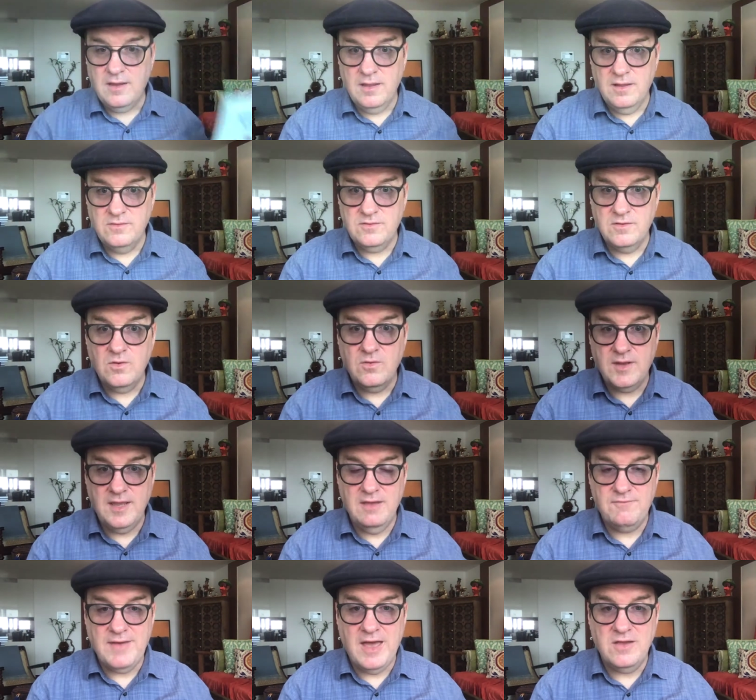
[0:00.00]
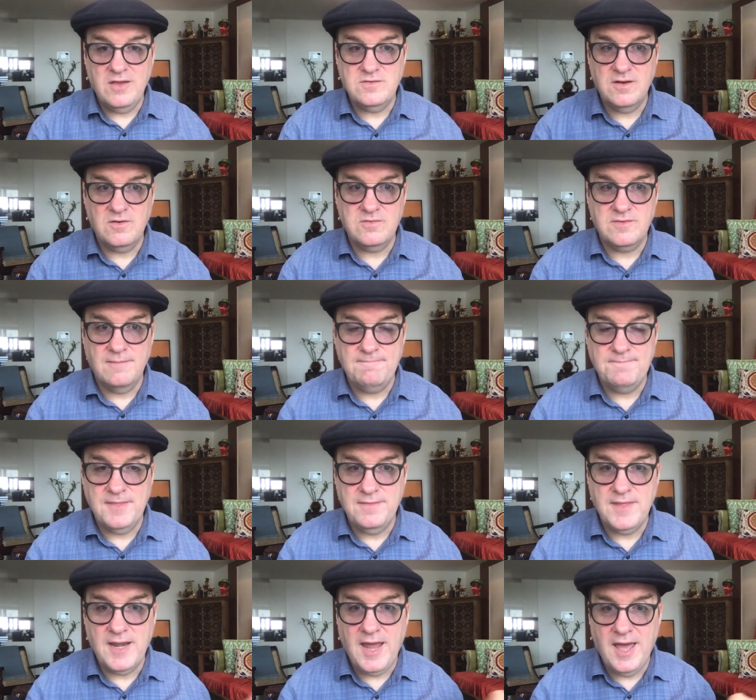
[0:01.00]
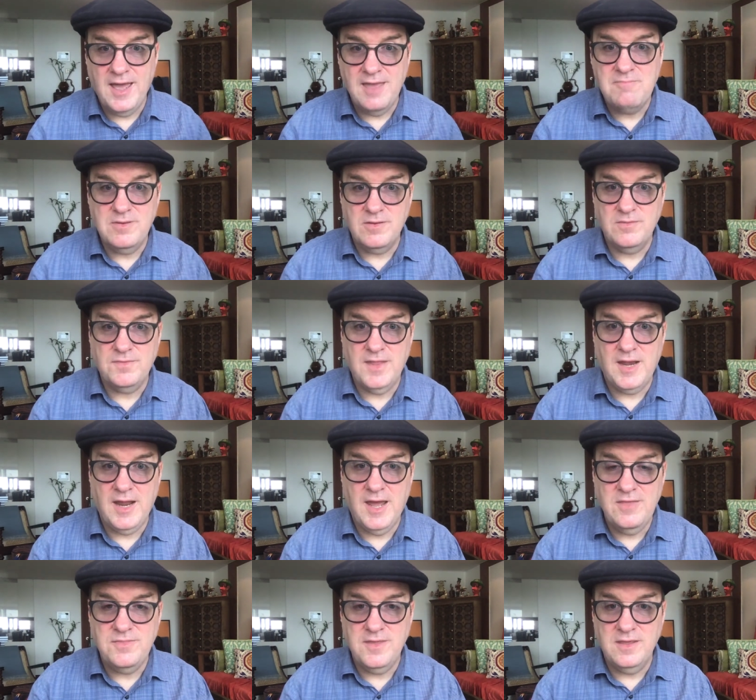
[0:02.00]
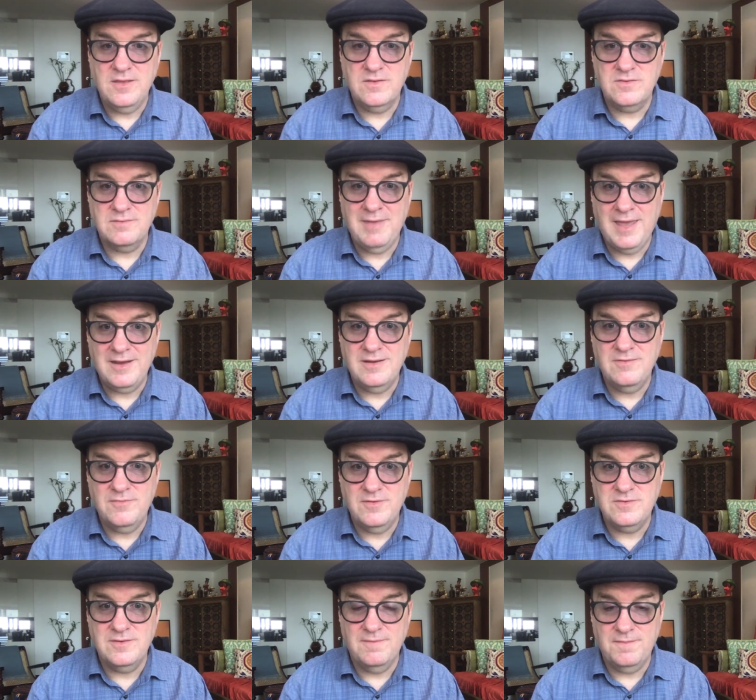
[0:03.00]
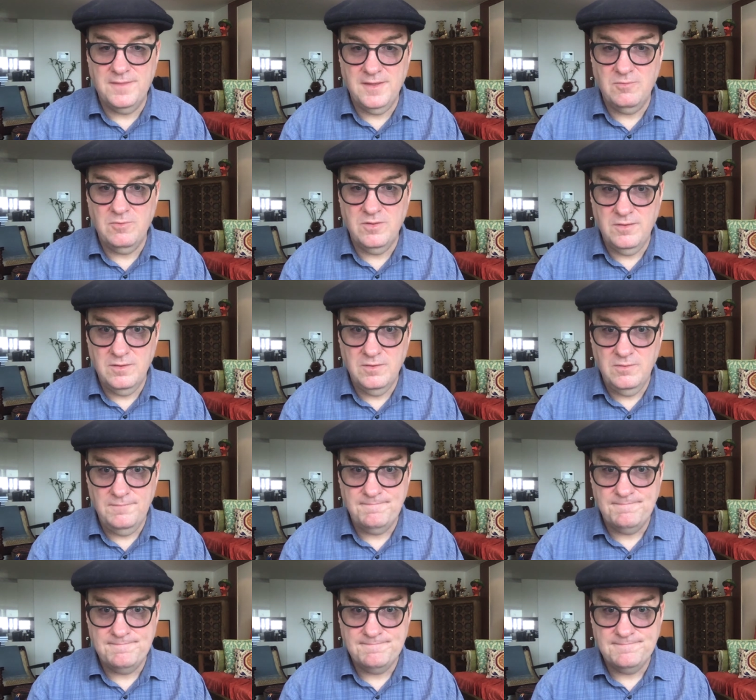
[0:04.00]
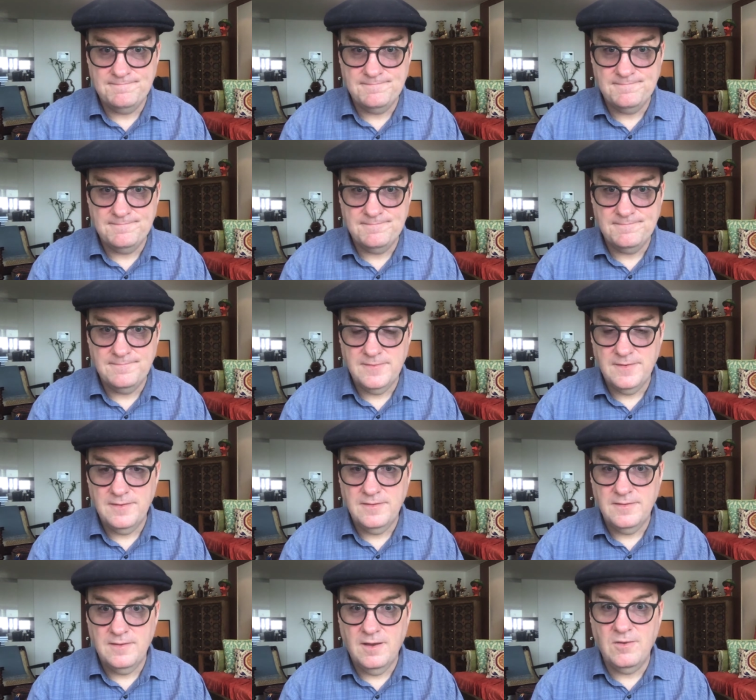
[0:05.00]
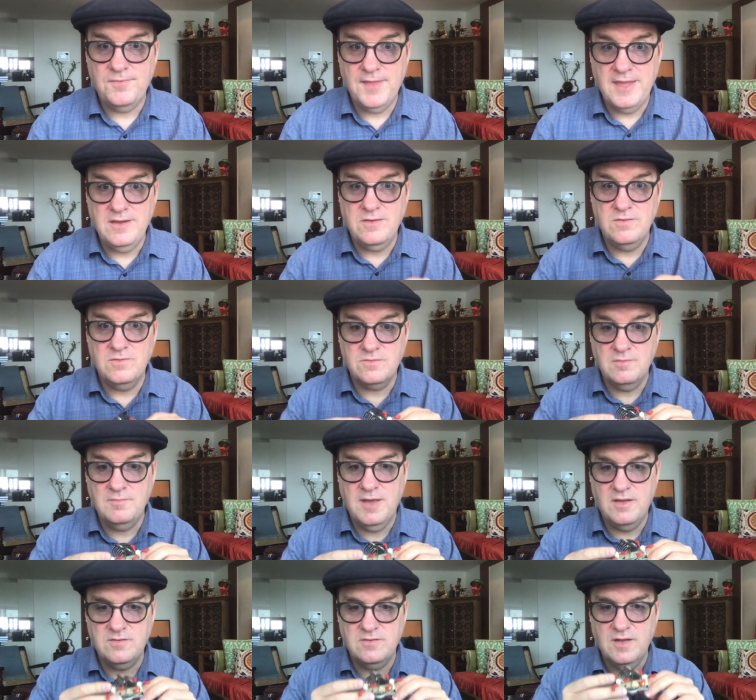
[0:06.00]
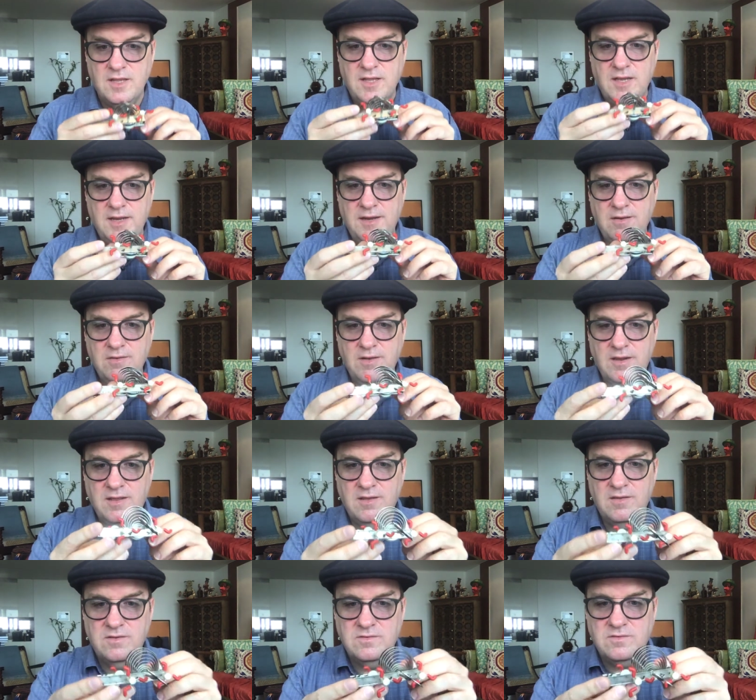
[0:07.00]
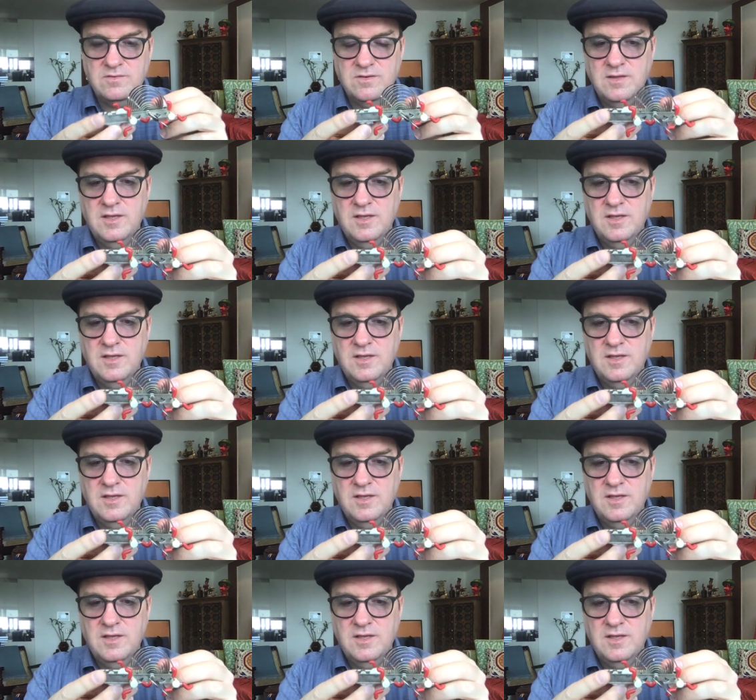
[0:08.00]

Is it okay if I share something that I built that I think is a magnificent thing with you? Oh, thank you so much. Here it is.